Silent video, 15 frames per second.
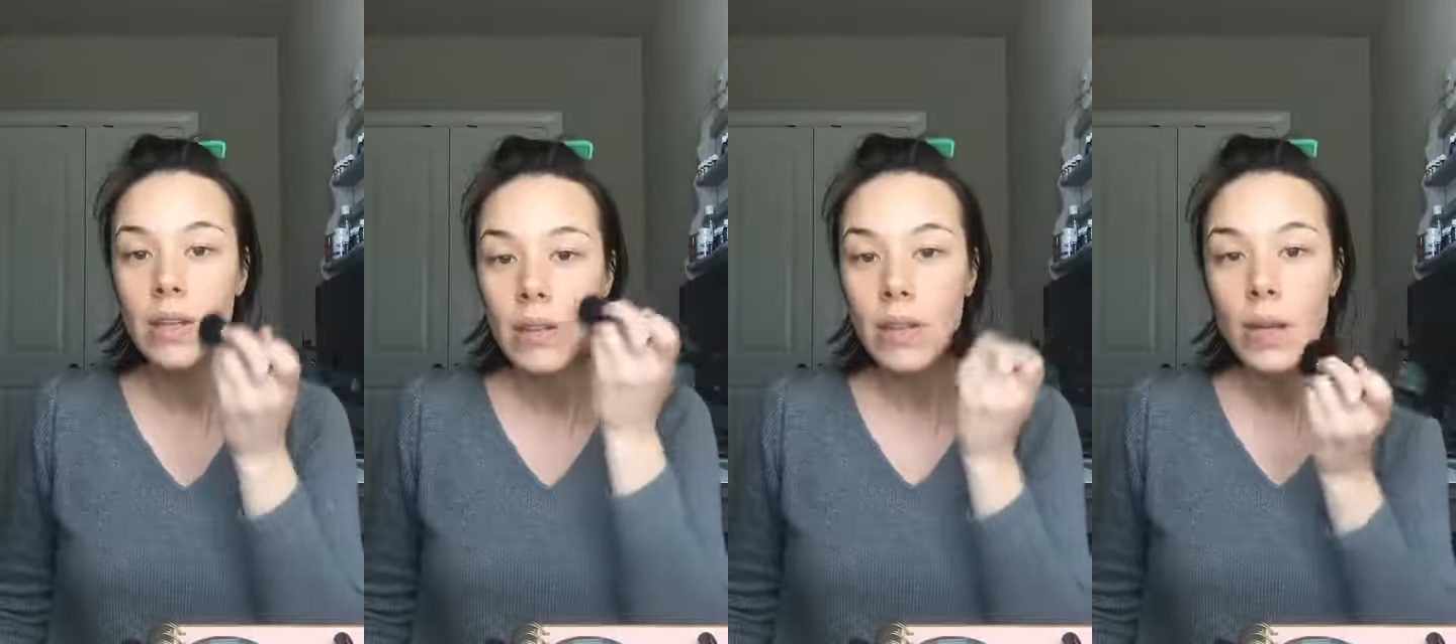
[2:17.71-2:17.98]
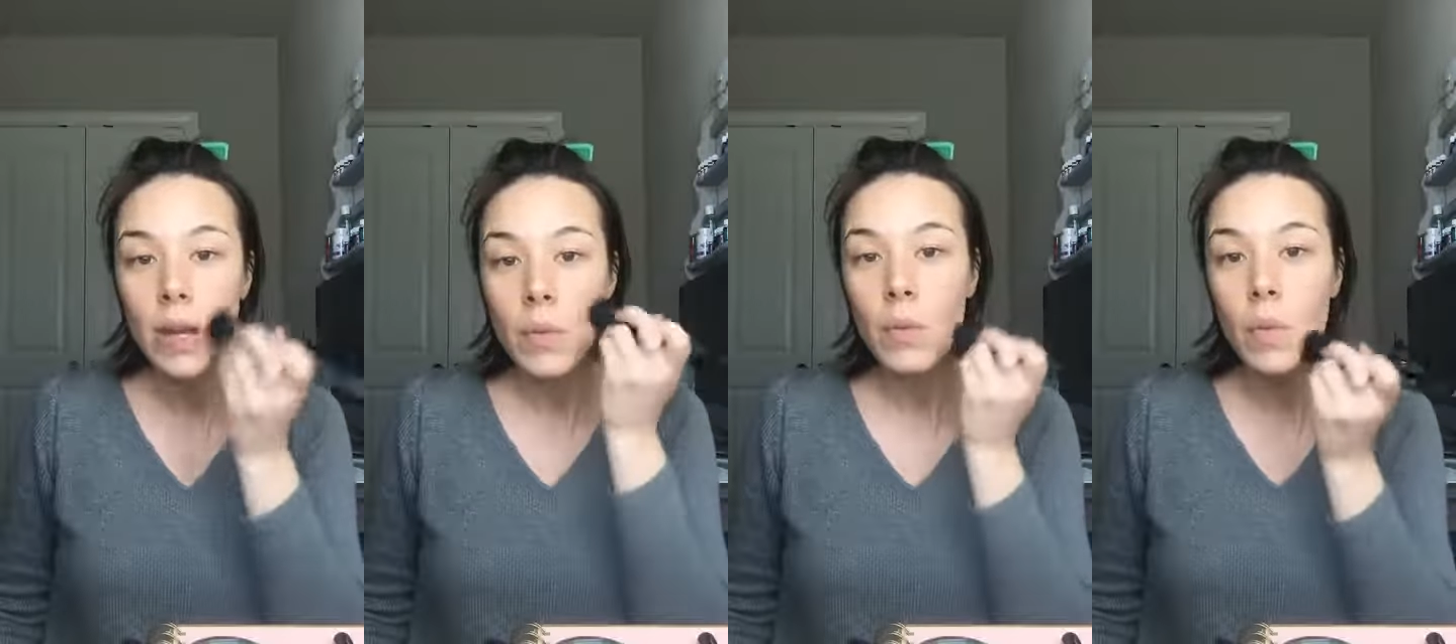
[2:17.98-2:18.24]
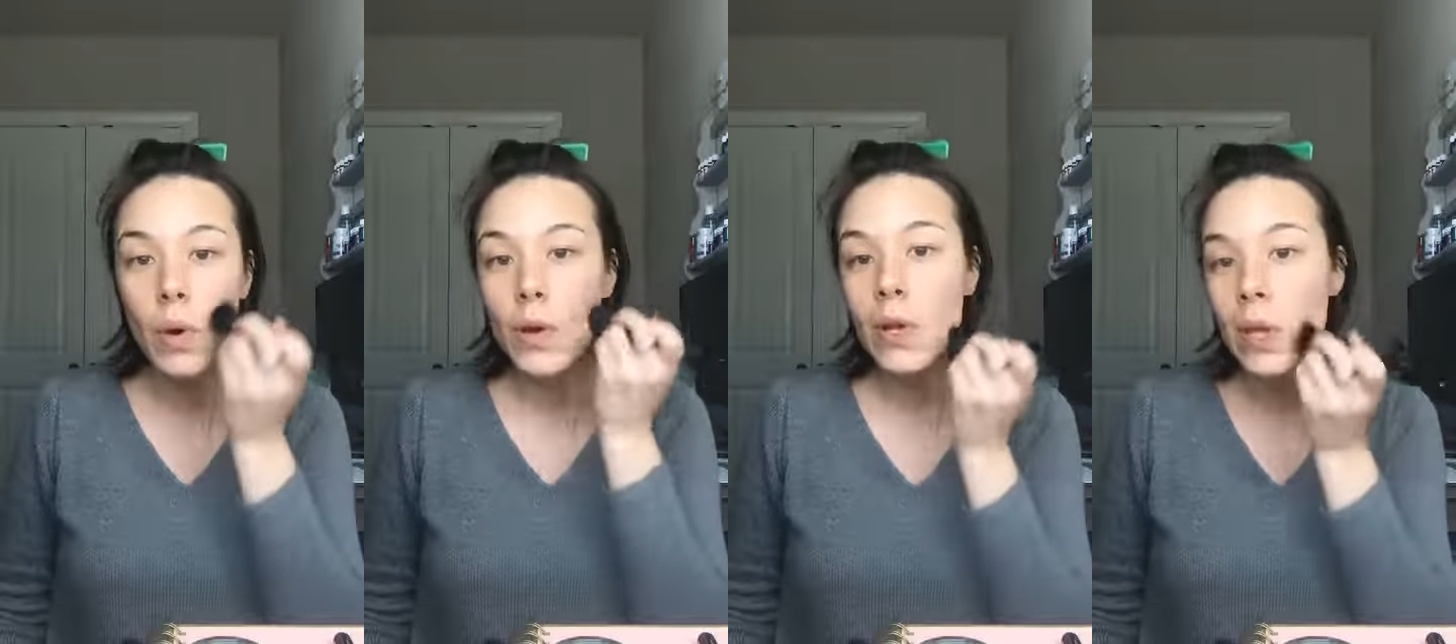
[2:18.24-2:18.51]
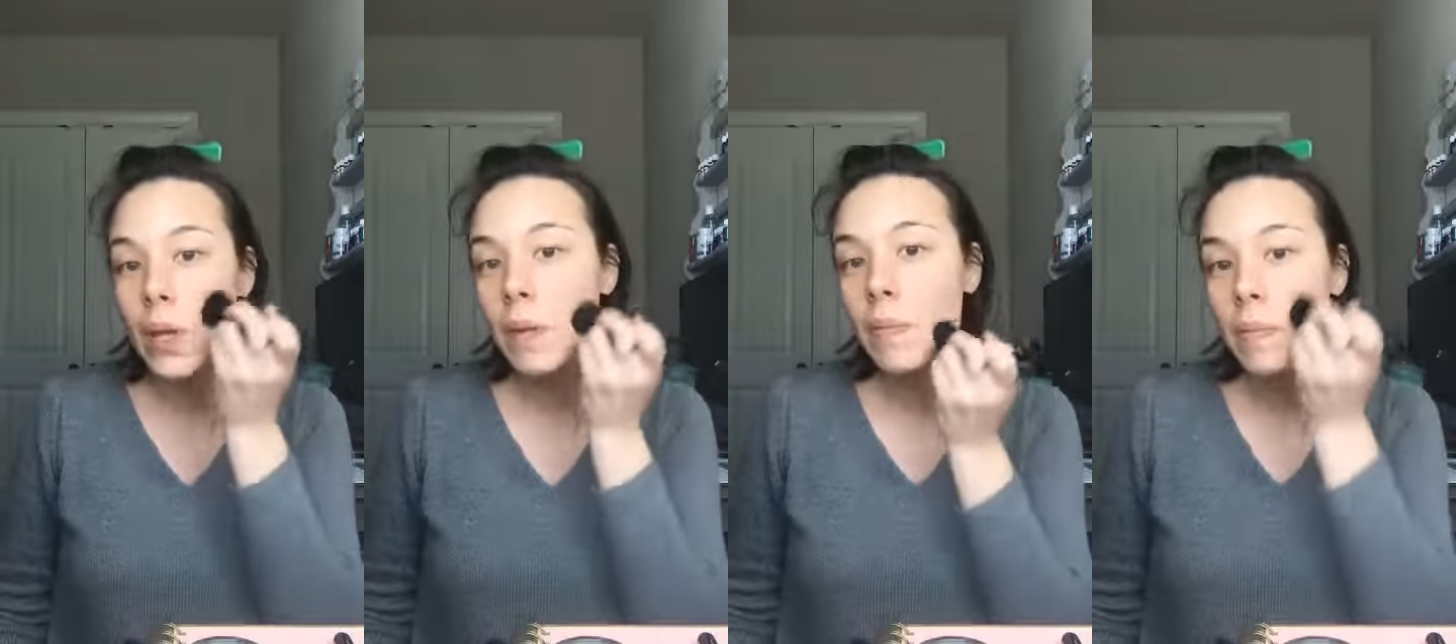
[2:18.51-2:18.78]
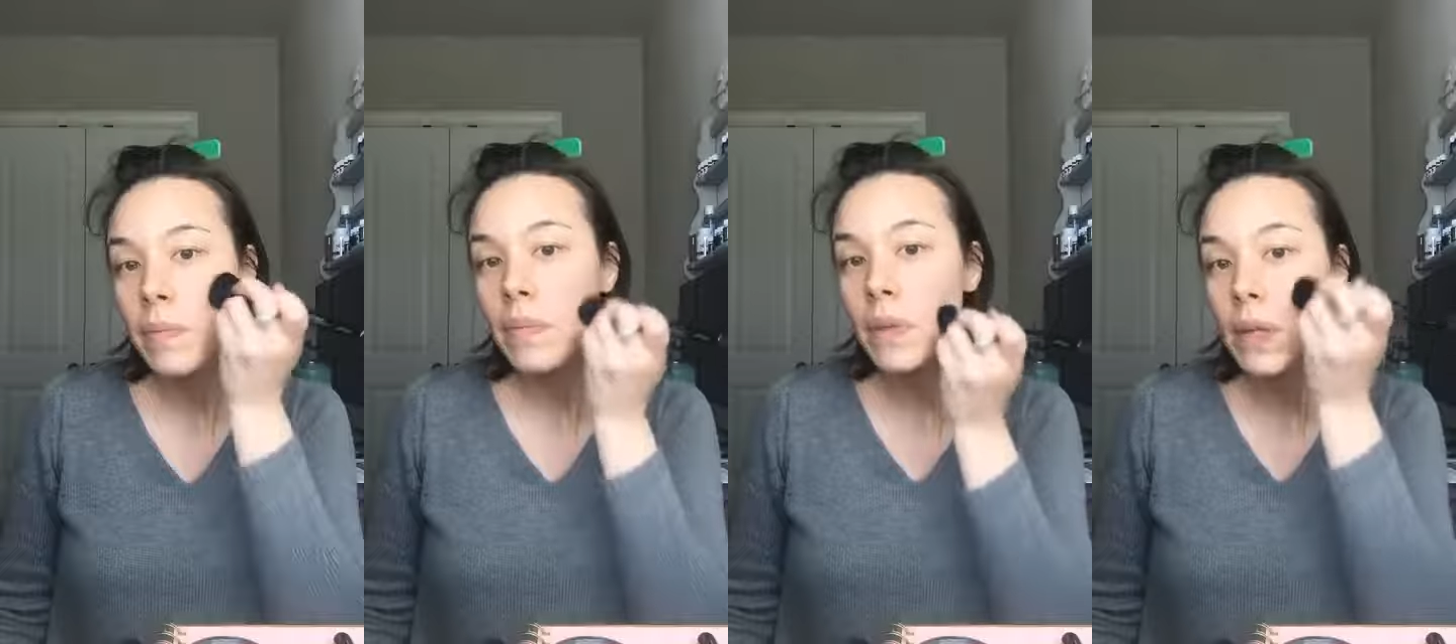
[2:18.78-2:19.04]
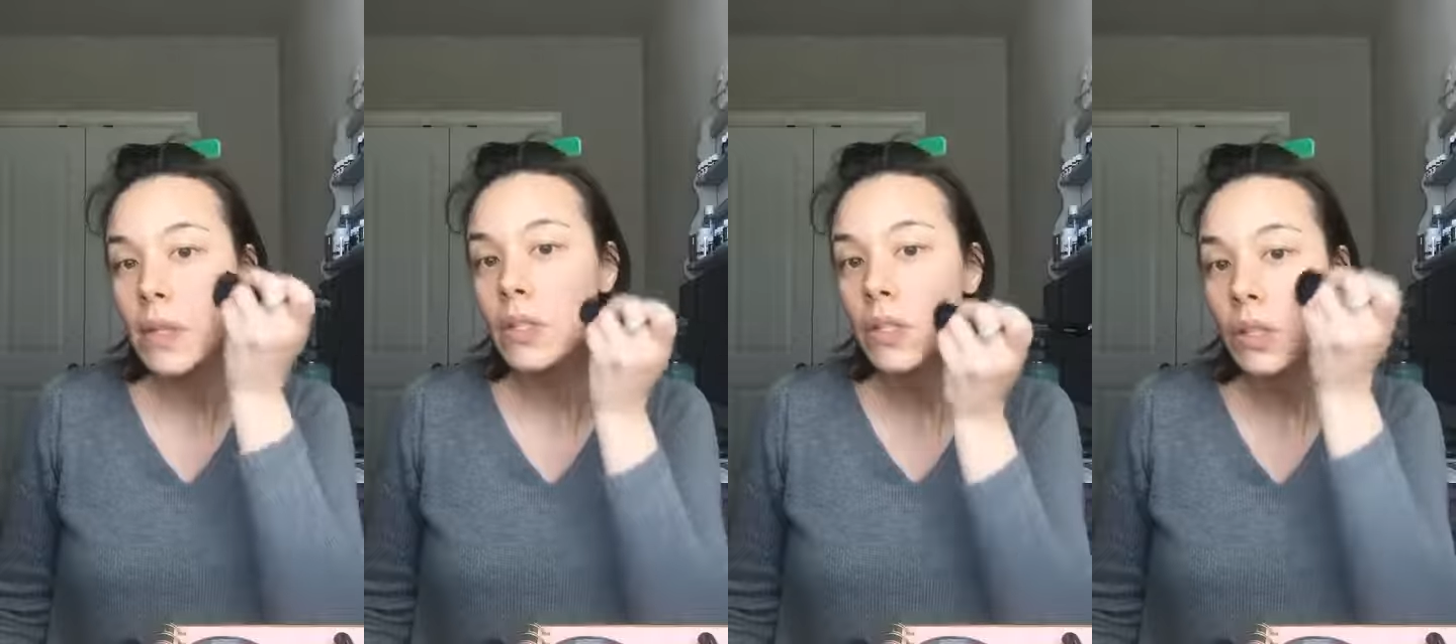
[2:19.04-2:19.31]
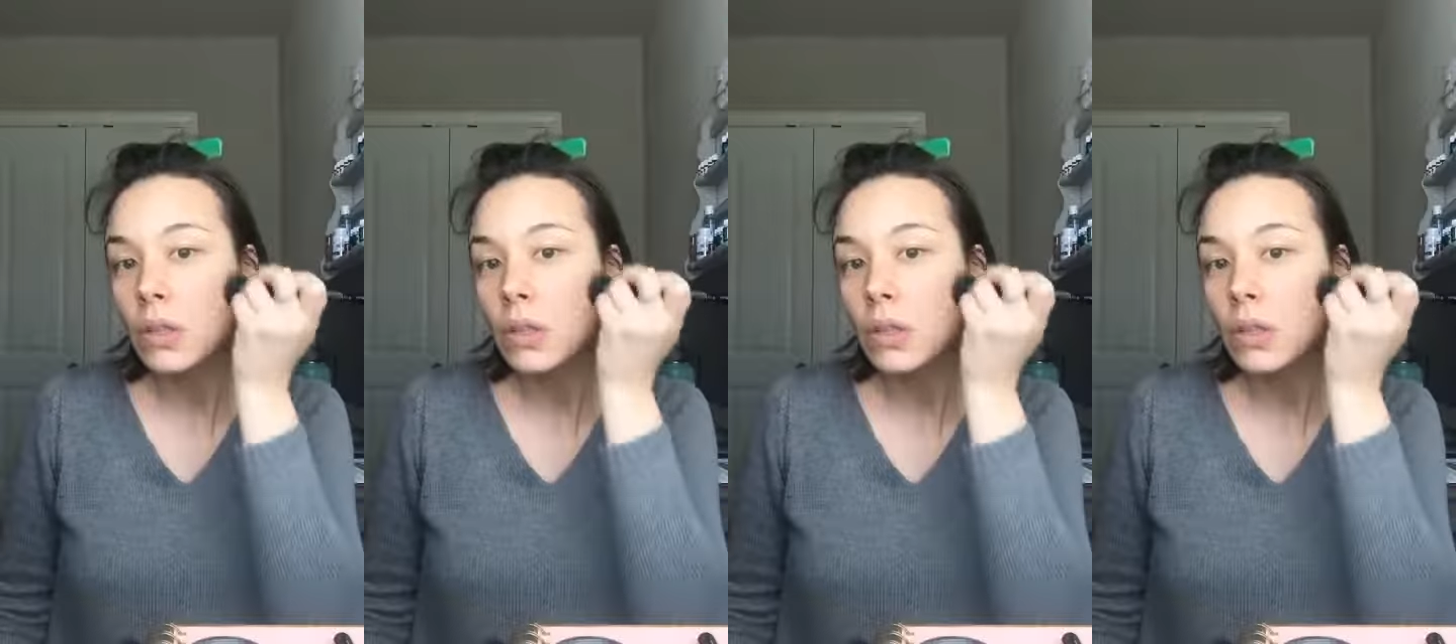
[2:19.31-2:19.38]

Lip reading: and then I work it into